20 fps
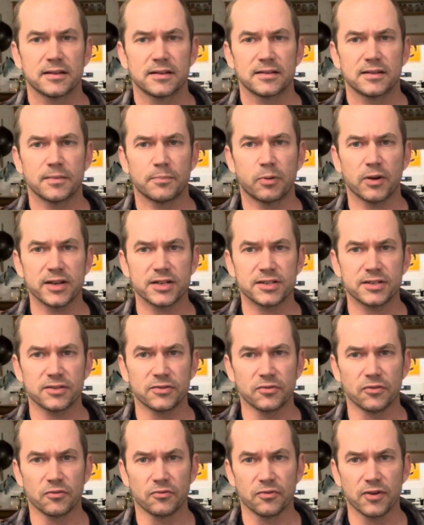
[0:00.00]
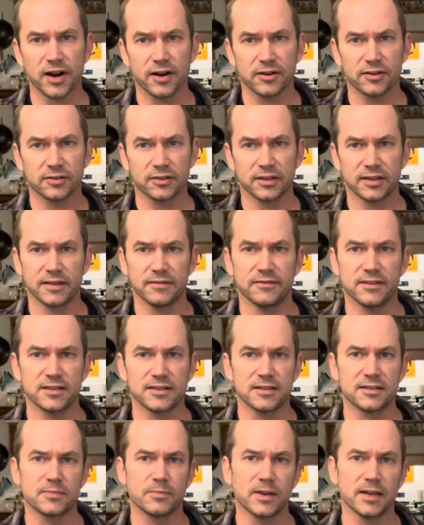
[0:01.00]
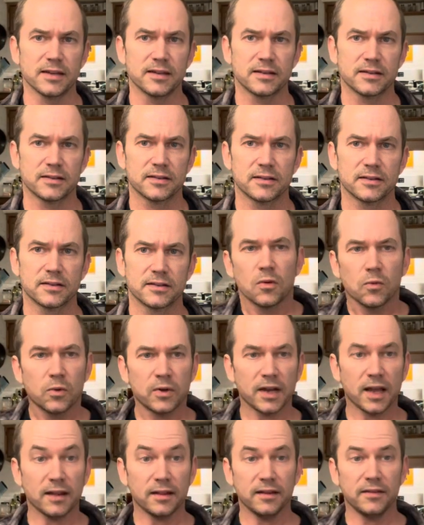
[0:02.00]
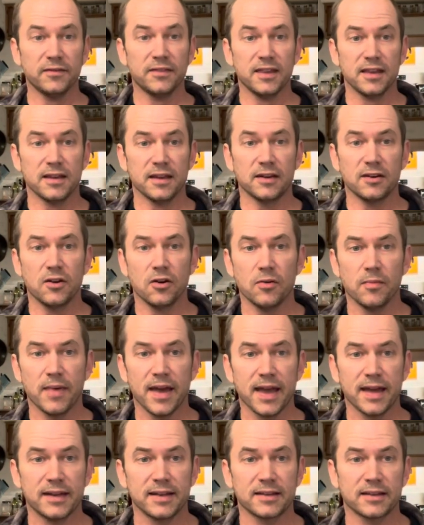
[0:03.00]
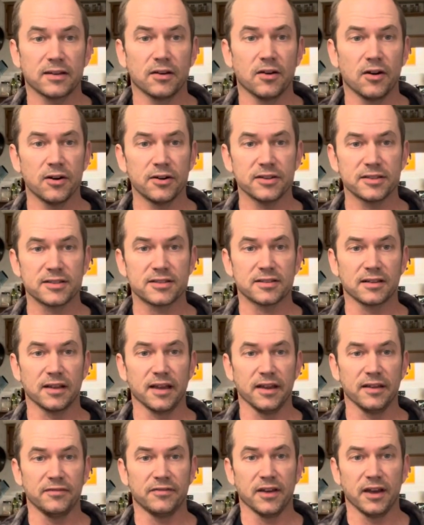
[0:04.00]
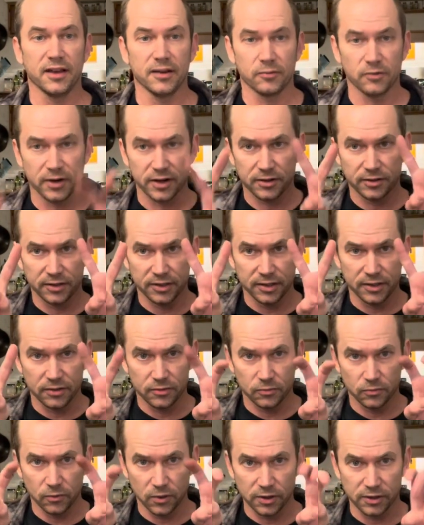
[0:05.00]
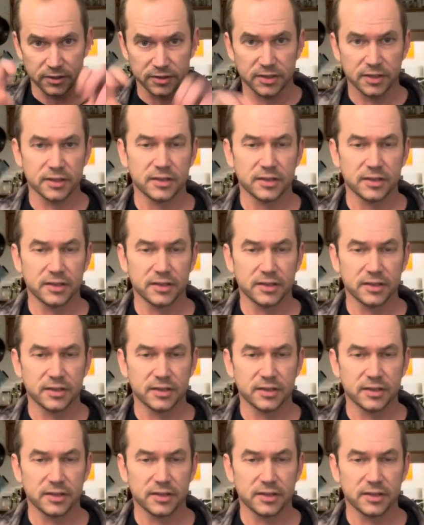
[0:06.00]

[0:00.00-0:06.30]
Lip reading: Depression rarely visits me. When I lived the nomadic artist's life, I rarely worked.